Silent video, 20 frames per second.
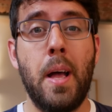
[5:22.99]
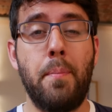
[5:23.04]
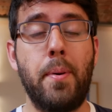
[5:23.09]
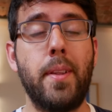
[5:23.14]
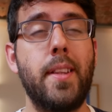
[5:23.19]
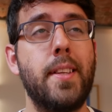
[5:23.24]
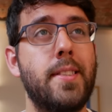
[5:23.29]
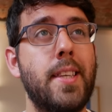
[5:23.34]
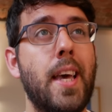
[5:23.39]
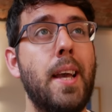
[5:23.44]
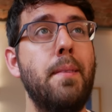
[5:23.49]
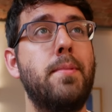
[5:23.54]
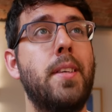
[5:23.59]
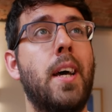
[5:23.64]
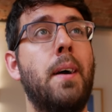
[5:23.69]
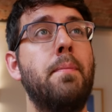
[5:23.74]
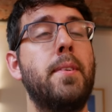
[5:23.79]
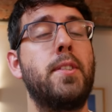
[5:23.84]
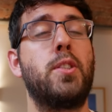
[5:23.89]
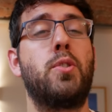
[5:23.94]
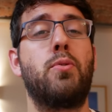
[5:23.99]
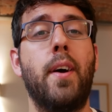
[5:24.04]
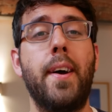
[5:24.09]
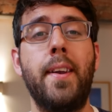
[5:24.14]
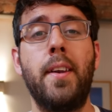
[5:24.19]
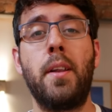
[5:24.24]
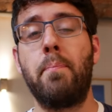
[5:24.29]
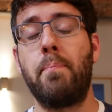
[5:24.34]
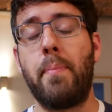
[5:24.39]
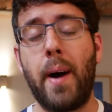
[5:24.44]
But at the same time, this
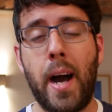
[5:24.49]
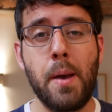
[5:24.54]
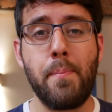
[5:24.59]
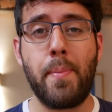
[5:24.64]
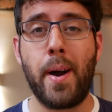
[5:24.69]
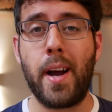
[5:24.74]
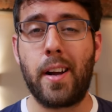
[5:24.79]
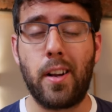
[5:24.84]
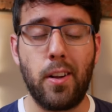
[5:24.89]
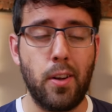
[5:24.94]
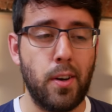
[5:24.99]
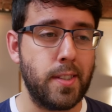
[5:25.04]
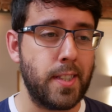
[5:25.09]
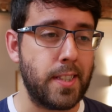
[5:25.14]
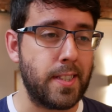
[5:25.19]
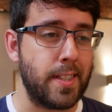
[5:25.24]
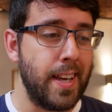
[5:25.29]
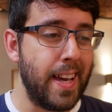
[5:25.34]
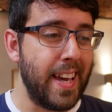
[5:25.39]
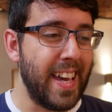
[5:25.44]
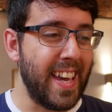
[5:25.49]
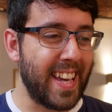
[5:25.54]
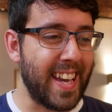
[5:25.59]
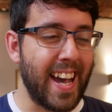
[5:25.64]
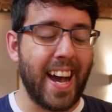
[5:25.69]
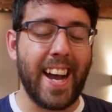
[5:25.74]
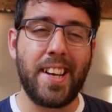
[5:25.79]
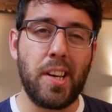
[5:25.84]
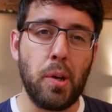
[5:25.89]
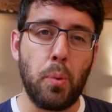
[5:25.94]
trend of buyback clauses, it
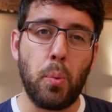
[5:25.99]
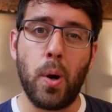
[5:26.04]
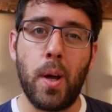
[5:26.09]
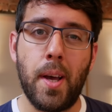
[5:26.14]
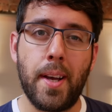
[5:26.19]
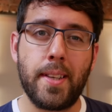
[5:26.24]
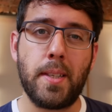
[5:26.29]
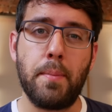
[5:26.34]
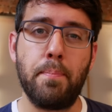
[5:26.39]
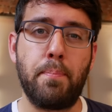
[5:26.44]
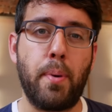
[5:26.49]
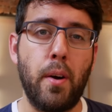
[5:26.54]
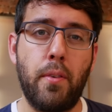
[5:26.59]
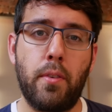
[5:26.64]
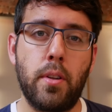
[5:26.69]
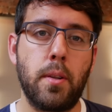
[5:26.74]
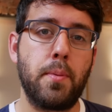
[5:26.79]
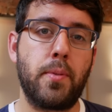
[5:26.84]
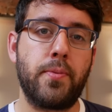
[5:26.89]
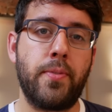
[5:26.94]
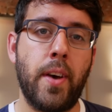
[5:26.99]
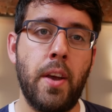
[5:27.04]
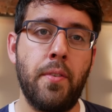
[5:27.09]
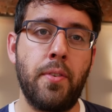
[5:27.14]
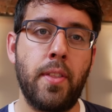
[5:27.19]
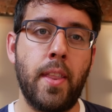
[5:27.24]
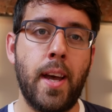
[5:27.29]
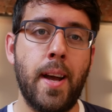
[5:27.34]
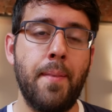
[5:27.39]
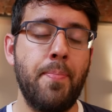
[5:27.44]
kind of works in both clubs'
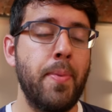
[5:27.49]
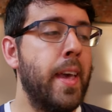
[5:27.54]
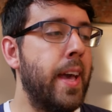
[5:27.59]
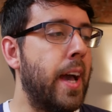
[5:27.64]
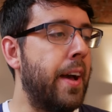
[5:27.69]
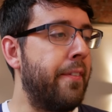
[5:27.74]
favour there.